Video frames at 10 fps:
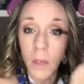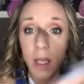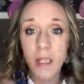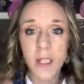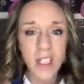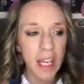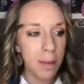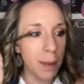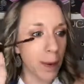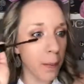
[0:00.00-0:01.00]
And this has taken
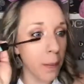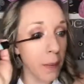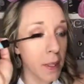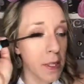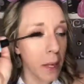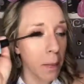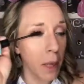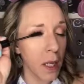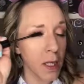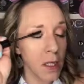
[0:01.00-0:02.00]
me probably 10
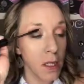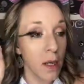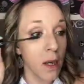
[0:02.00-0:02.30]
minutes.